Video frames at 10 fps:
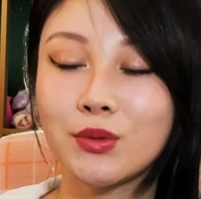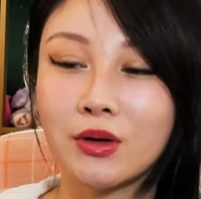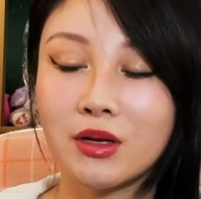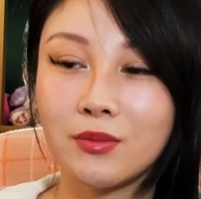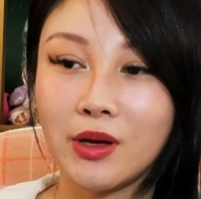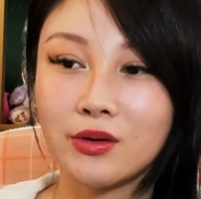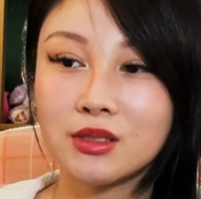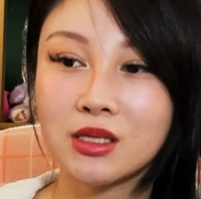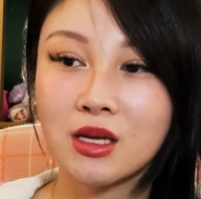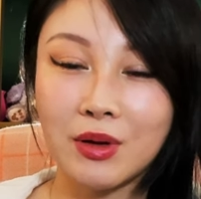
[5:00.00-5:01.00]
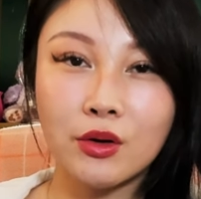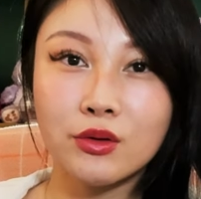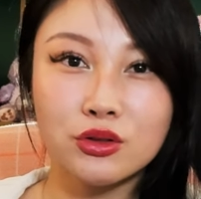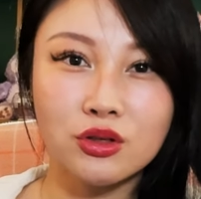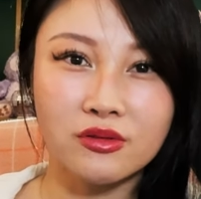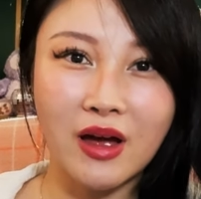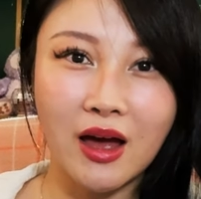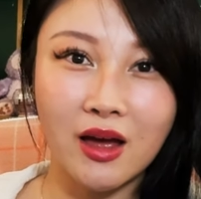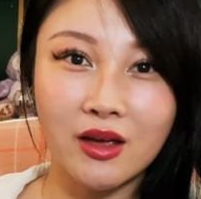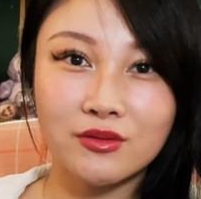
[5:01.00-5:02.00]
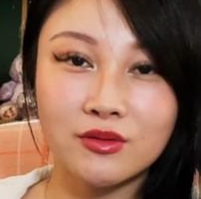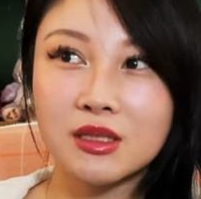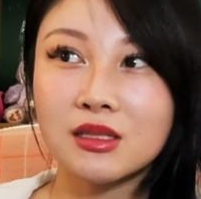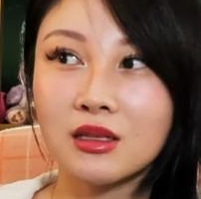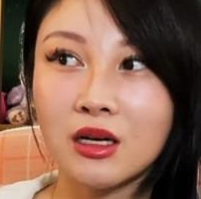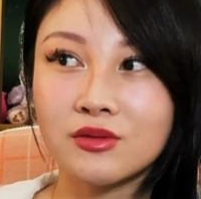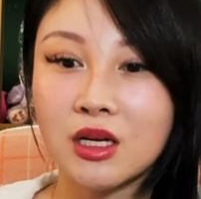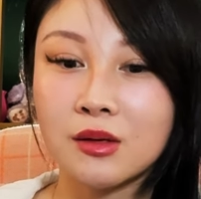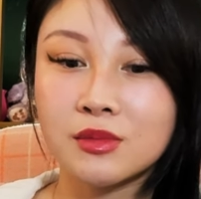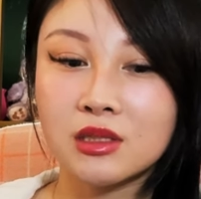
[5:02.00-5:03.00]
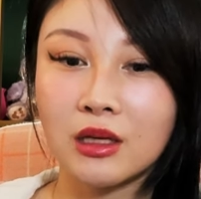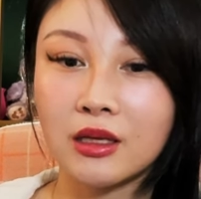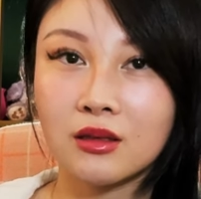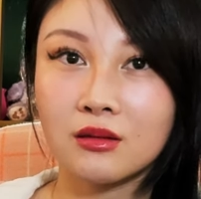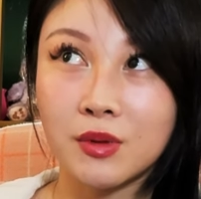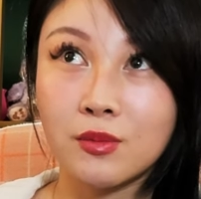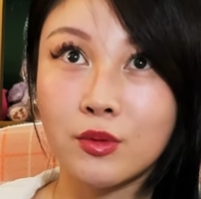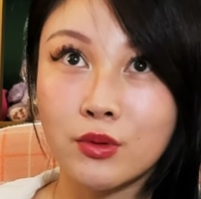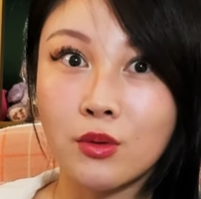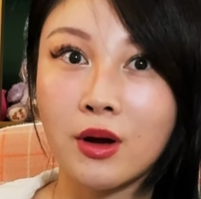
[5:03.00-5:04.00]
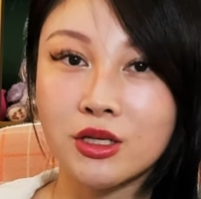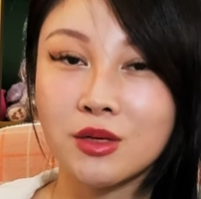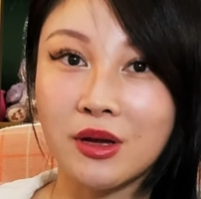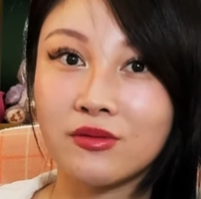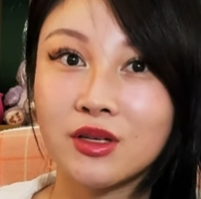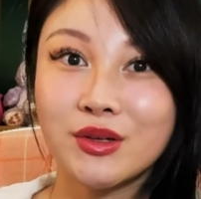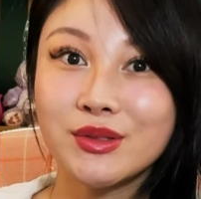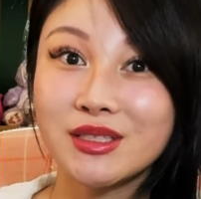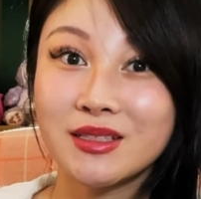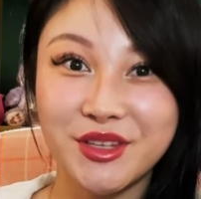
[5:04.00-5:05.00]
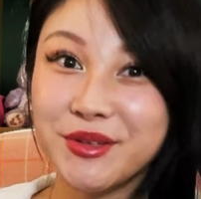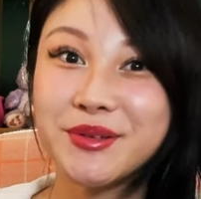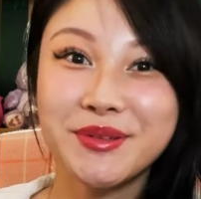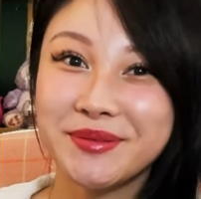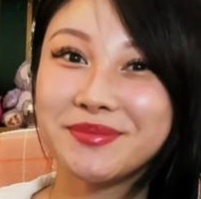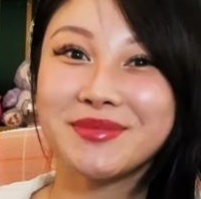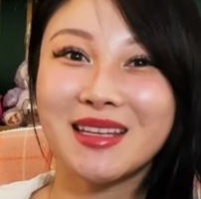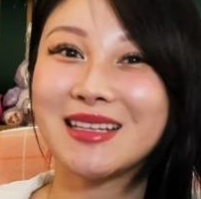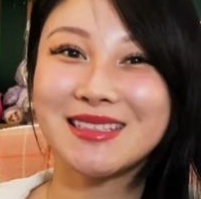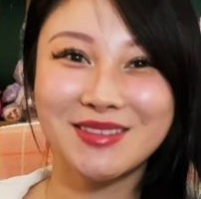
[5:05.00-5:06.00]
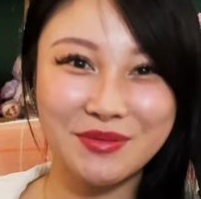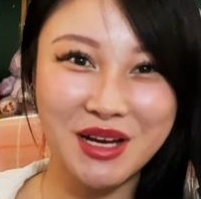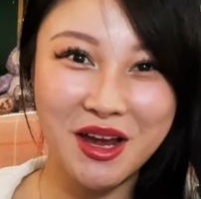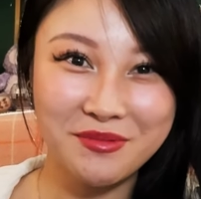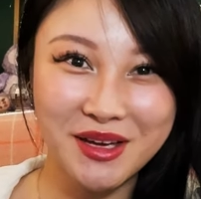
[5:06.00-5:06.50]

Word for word: to worry about, am I going to survive? Because a lot of times, like the people who are watching my videos, you, that's who I'm talking